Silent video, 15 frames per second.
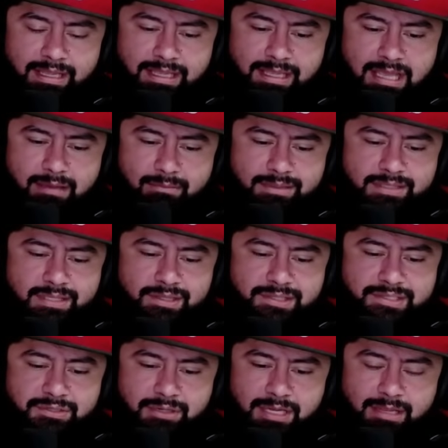He came into the
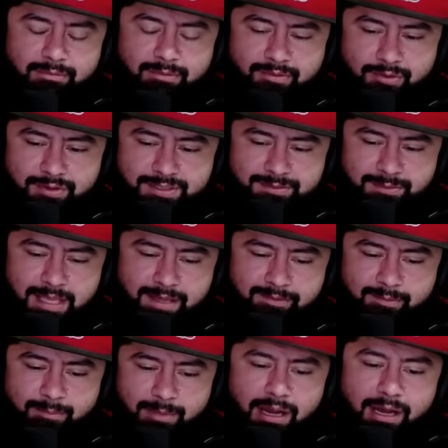stream. Of course, we gave
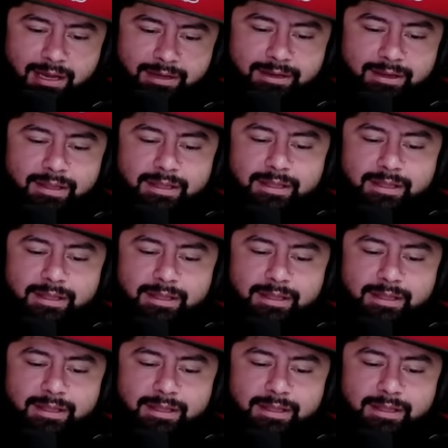him mod.